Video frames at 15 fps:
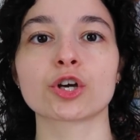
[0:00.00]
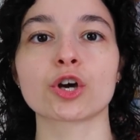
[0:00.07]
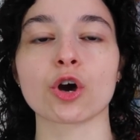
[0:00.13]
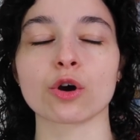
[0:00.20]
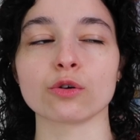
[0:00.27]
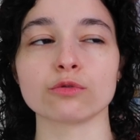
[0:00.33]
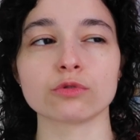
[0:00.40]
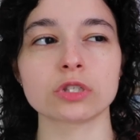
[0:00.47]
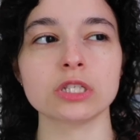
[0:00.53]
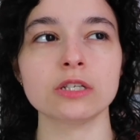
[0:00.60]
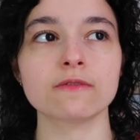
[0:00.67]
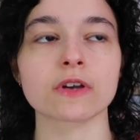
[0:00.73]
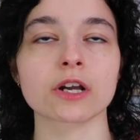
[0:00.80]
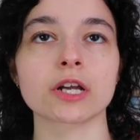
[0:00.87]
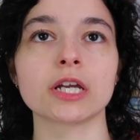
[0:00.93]

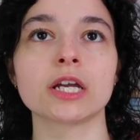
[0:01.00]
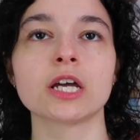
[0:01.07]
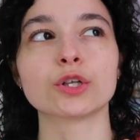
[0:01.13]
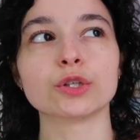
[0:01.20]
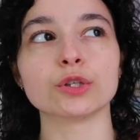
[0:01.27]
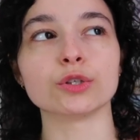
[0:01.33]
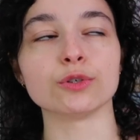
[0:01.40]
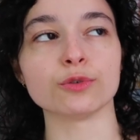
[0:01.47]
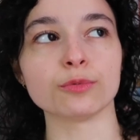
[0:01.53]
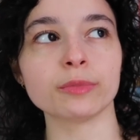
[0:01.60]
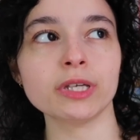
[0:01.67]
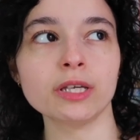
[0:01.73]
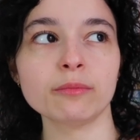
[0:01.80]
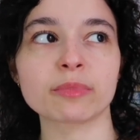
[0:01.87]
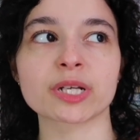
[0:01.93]
cozy very
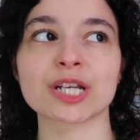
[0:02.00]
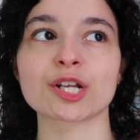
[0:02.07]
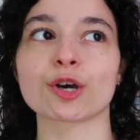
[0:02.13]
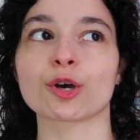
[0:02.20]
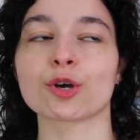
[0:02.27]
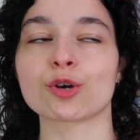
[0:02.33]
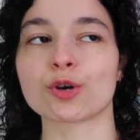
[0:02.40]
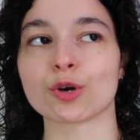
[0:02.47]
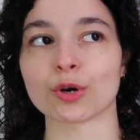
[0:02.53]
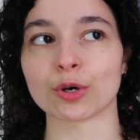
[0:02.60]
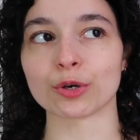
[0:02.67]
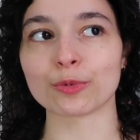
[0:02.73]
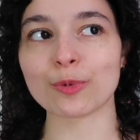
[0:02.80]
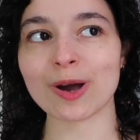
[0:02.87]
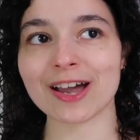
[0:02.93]
gloomy but in a
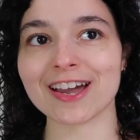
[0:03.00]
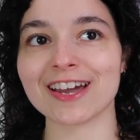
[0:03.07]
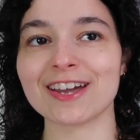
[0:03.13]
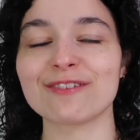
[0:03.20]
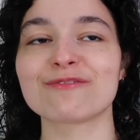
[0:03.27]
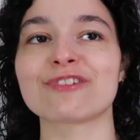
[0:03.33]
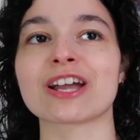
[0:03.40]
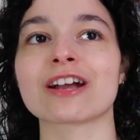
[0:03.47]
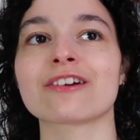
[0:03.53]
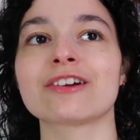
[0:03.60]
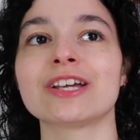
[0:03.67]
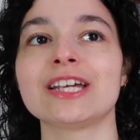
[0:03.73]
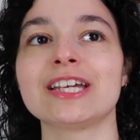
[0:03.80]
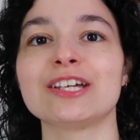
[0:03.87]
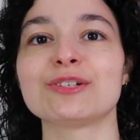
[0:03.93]
good way
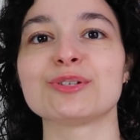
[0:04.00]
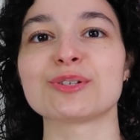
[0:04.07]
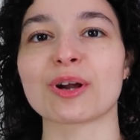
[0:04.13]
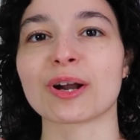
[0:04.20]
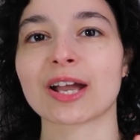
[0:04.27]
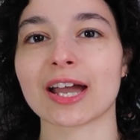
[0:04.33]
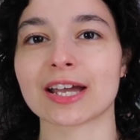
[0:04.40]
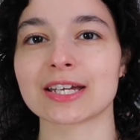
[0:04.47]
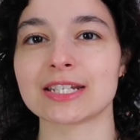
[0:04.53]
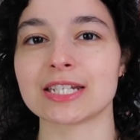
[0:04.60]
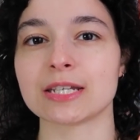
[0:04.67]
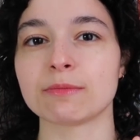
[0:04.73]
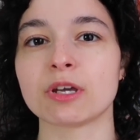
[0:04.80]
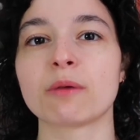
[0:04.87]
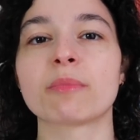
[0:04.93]
very dark
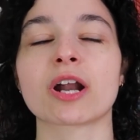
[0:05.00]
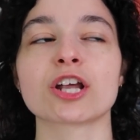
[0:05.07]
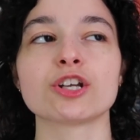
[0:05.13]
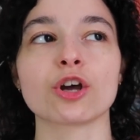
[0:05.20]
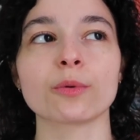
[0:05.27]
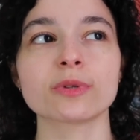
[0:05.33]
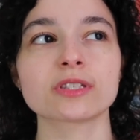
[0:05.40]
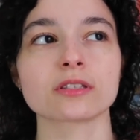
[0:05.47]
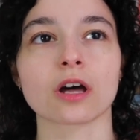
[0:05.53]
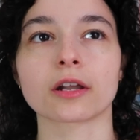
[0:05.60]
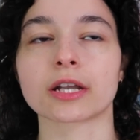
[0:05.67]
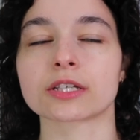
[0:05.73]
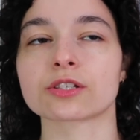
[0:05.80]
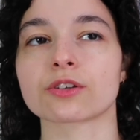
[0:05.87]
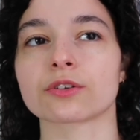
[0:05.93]
academia but I know it's
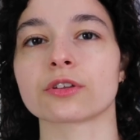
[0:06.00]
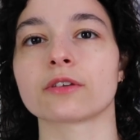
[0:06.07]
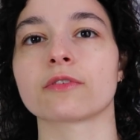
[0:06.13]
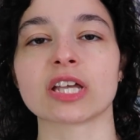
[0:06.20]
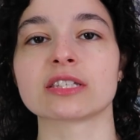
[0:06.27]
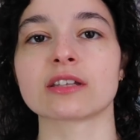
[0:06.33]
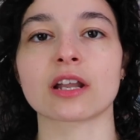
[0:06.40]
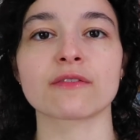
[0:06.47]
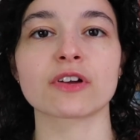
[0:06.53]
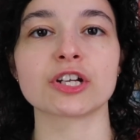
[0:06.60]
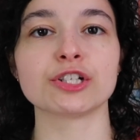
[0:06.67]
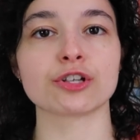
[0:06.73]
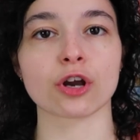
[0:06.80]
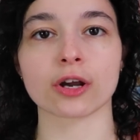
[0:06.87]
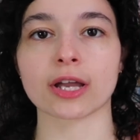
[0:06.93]
not necessarily it's not a
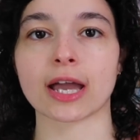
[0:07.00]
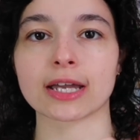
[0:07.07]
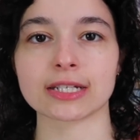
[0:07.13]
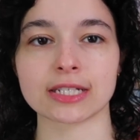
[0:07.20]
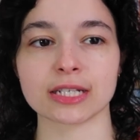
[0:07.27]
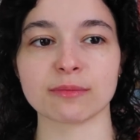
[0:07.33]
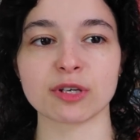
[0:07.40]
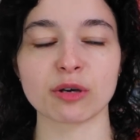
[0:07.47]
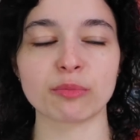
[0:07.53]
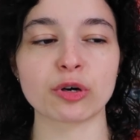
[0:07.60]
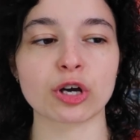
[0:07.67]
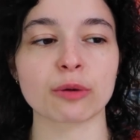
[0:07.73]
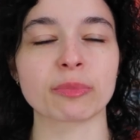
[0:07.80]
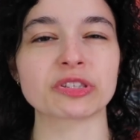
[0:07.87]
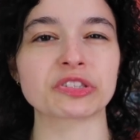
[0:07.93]
very dark academia
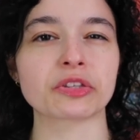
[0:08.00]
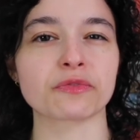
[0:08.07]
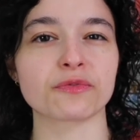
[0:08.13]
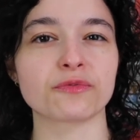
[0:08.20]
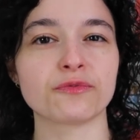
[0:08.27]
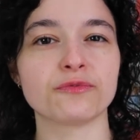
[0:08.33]
book but the